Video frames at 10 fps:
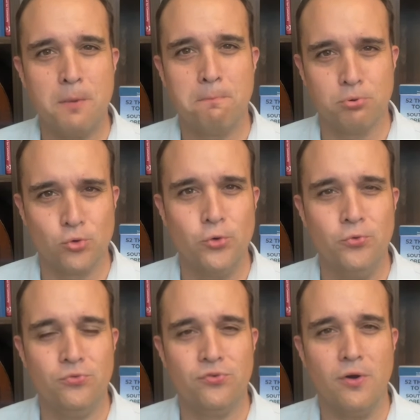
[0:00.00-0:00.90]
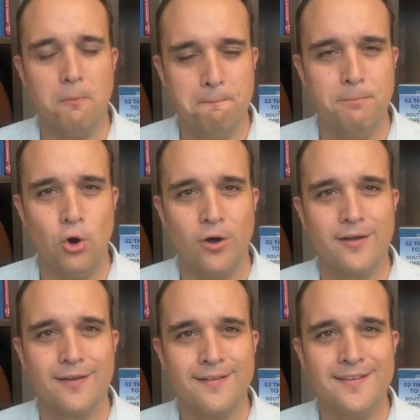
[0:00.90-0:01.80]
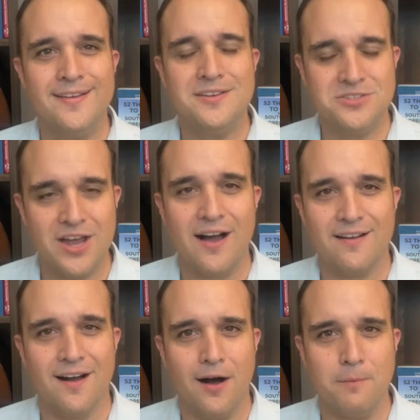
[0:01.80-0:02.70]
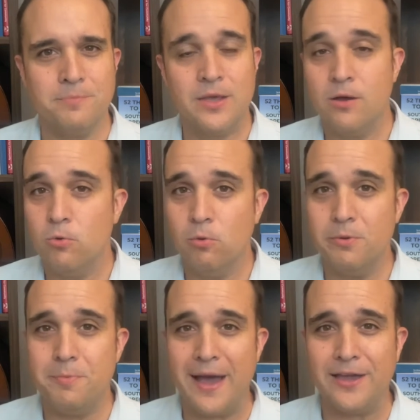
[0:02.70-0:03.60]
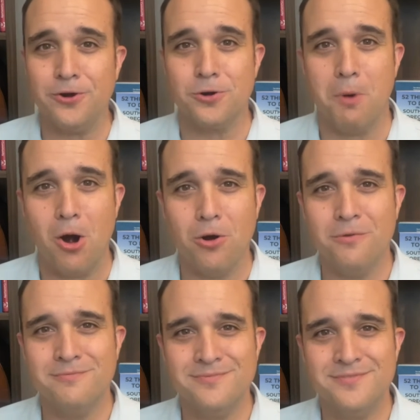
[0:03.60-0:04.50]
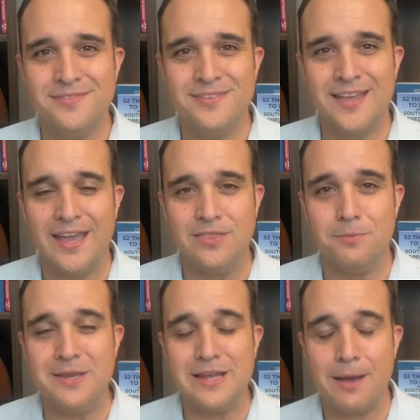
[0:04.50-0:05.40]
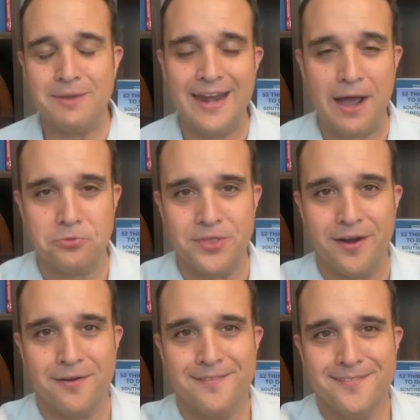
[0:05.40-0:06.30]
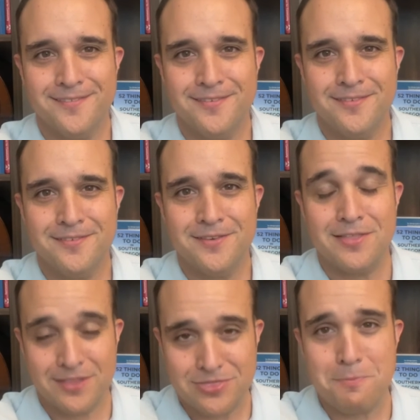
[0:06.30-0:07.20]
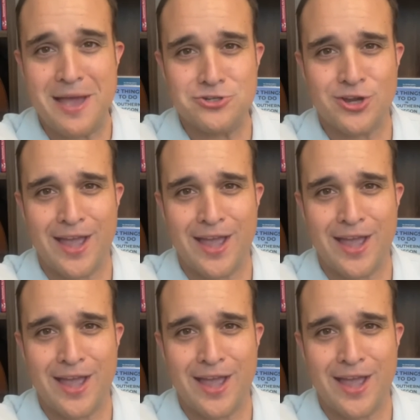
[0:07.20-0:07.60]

amazonproofbook.com. We'll be back here tomorrow. In the meantime, get out there and let the magic